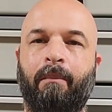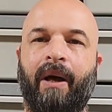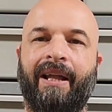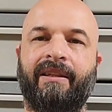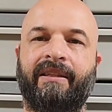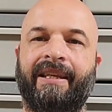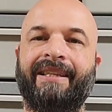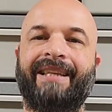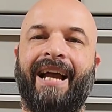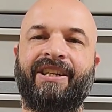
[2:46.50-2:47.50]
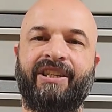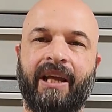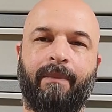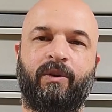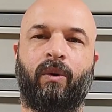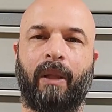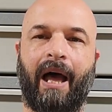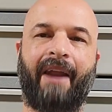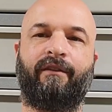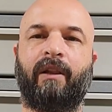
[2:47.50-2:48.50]
But since I ship to a
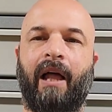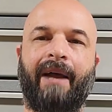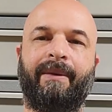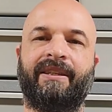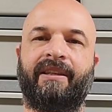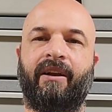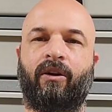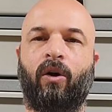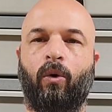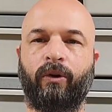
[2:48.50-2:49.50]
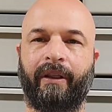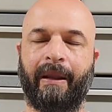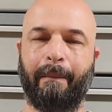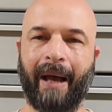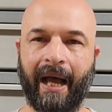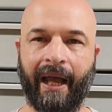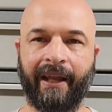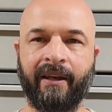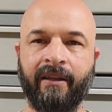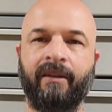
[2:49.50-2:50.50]
lot of climates that are colder than
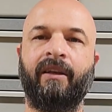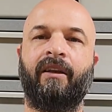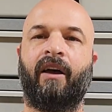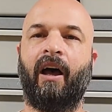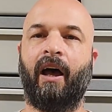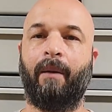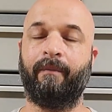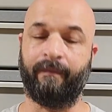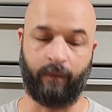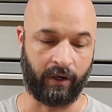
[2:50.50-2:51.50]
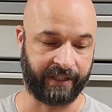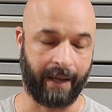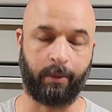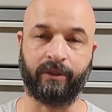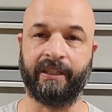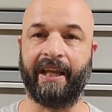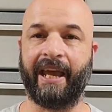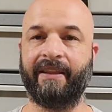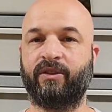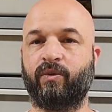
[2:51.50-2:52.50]
mine, for example,
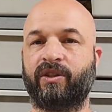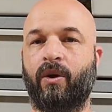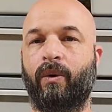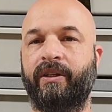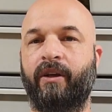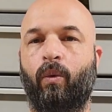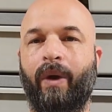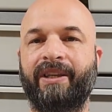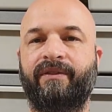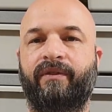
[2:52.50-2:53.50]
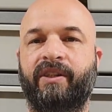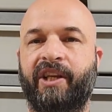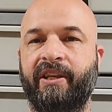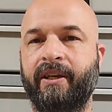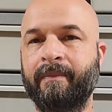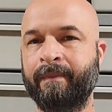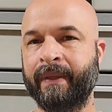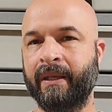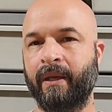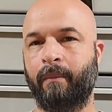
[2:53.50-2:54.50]
today this one's going to West Virginia,
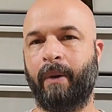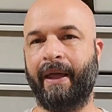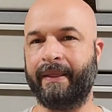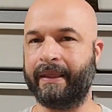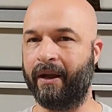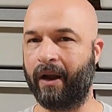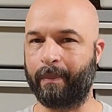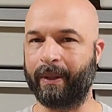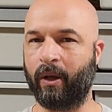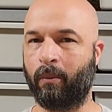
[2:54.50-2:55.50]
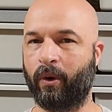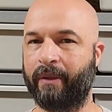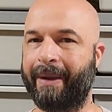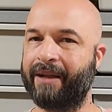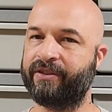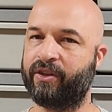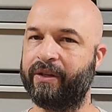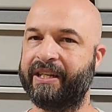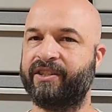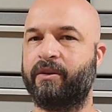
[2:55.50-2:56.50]
but they're up a little more in the mountains,
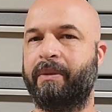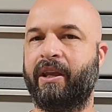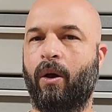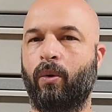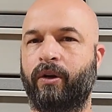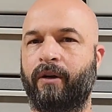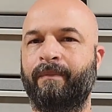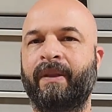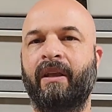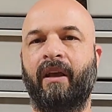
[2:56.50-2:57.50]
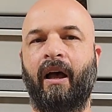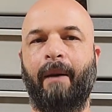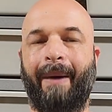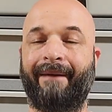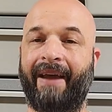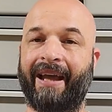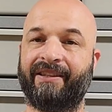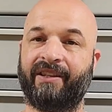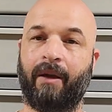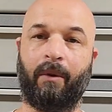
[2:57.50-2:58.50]
so it tends to be colder. I've
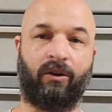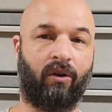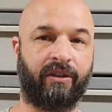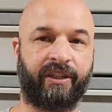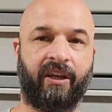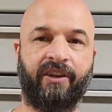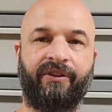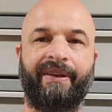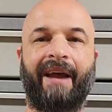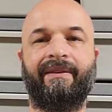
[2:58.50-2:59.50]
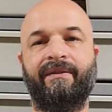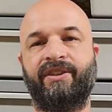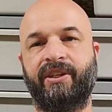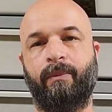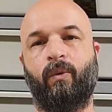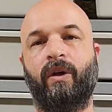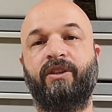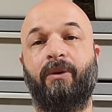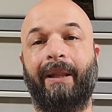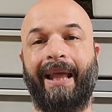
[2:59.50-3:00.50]
had some across the country. I've even shipped
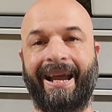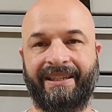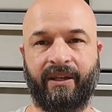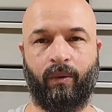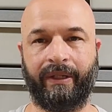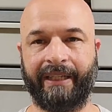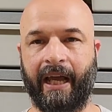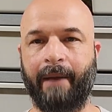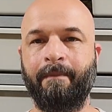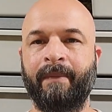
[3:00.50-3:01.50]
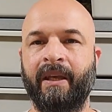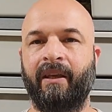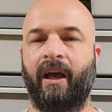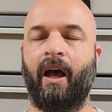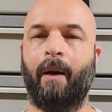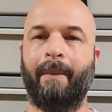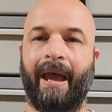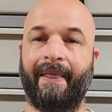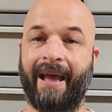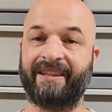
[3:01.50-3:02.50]
one to Alaska one time,
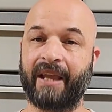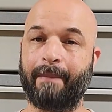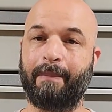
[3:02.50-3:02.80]
and that's a